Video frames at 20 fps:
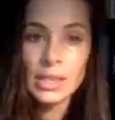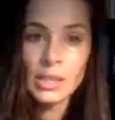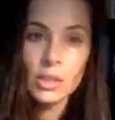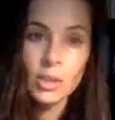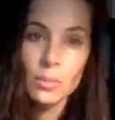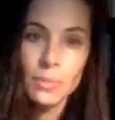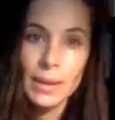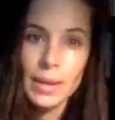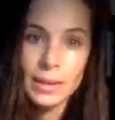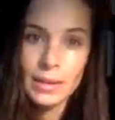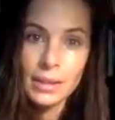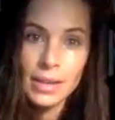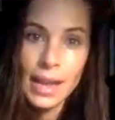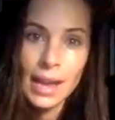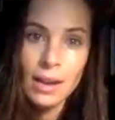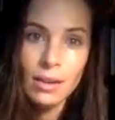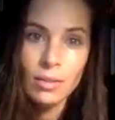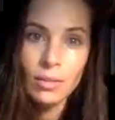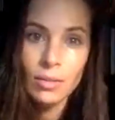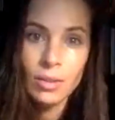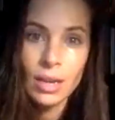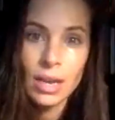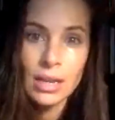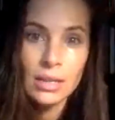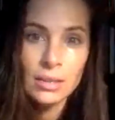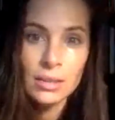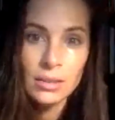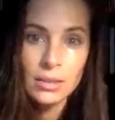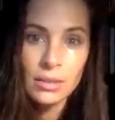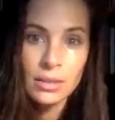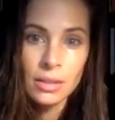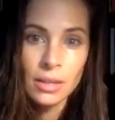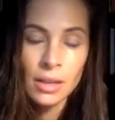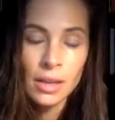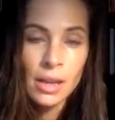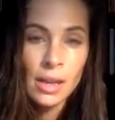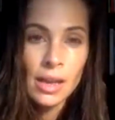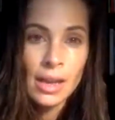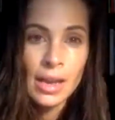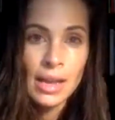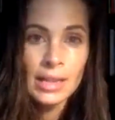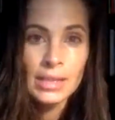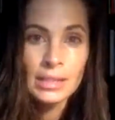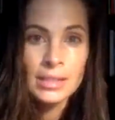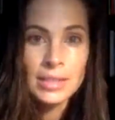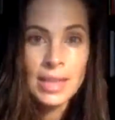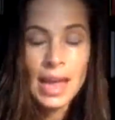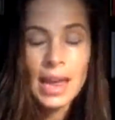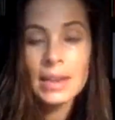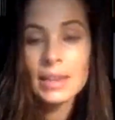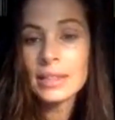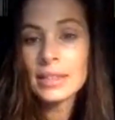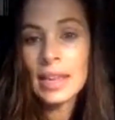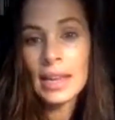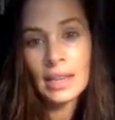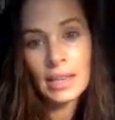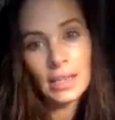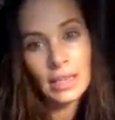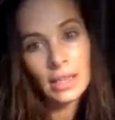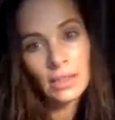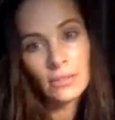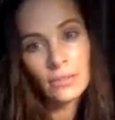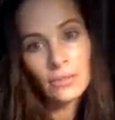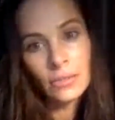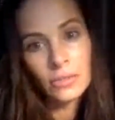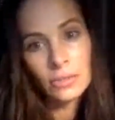at your bank account and it's at a negative?